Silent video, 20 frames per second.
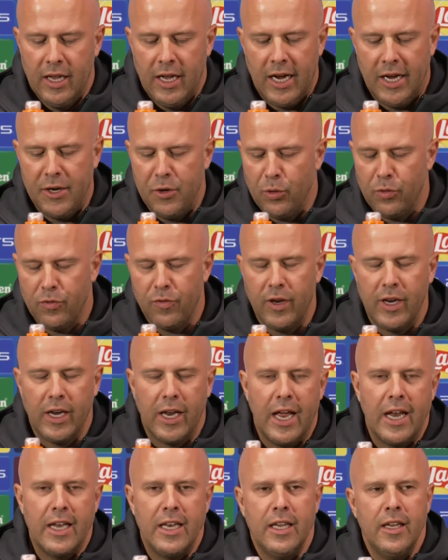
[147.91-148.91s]
I don't think
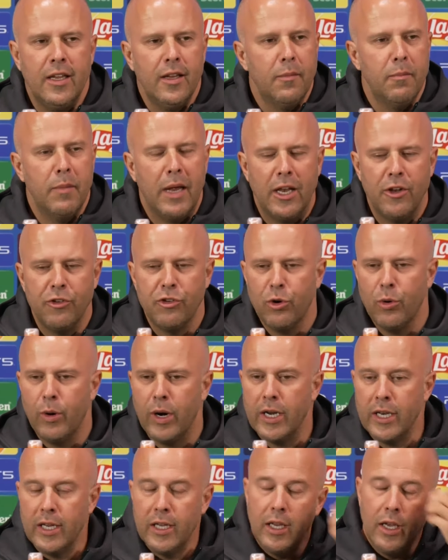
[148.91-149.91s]
any manager or
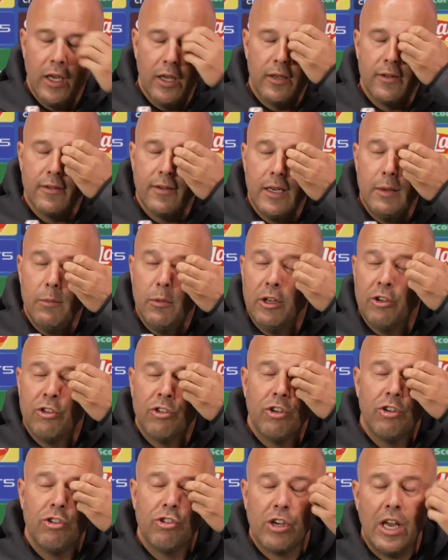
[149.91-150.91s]
any team
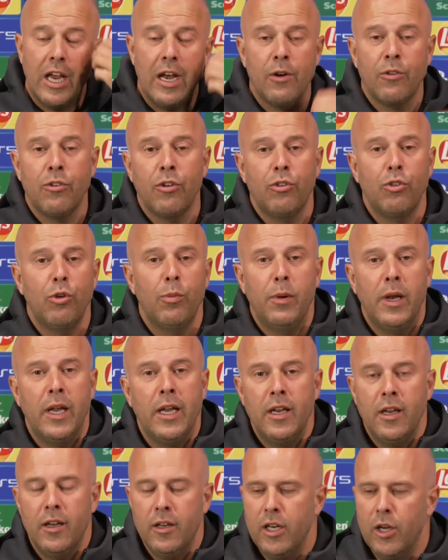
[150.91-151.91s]
is scared to
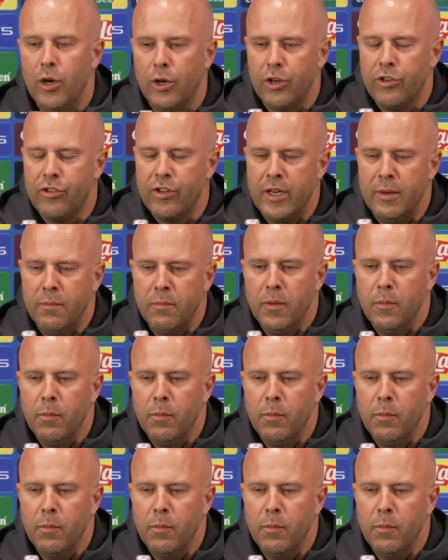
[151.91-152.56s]
play the other team,